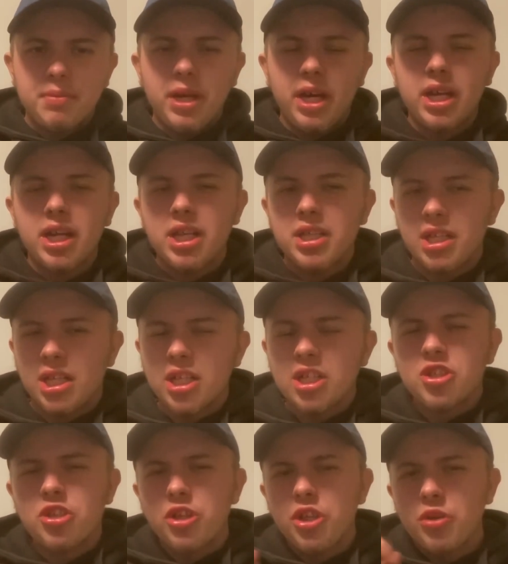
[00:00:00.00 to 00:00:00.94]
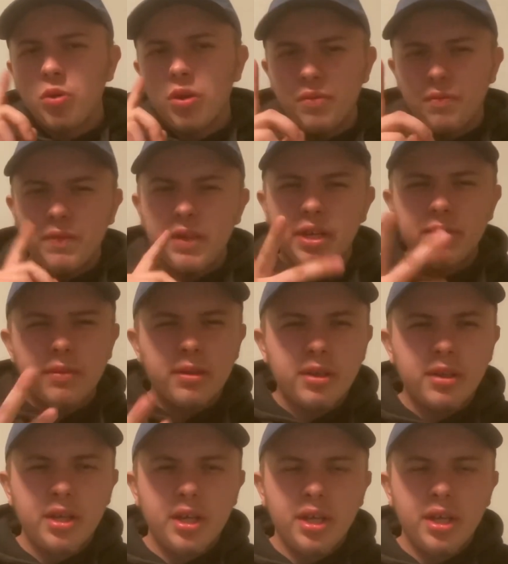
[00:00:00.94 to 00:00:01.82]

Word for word: but I got I'm gonna show you one flavor.